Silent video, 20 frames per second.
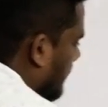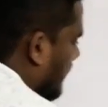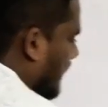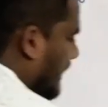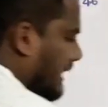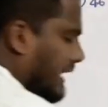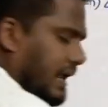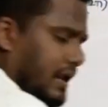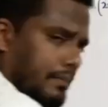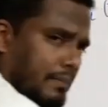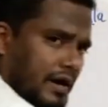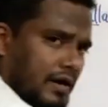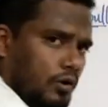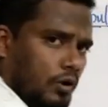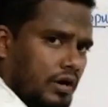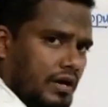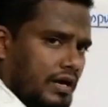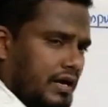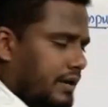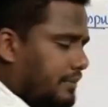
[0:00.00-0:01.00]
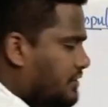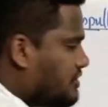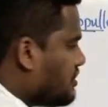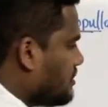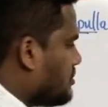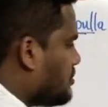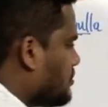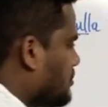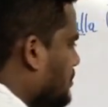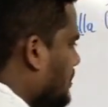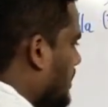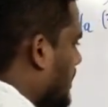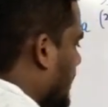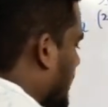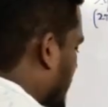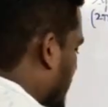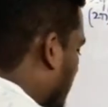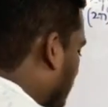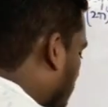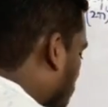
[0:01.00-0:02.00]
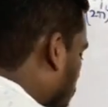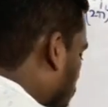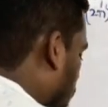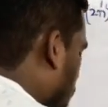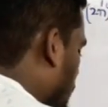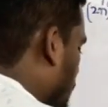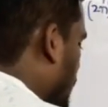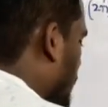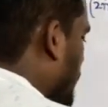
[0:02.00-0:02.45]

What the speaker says: Again mitotic divisions. Now,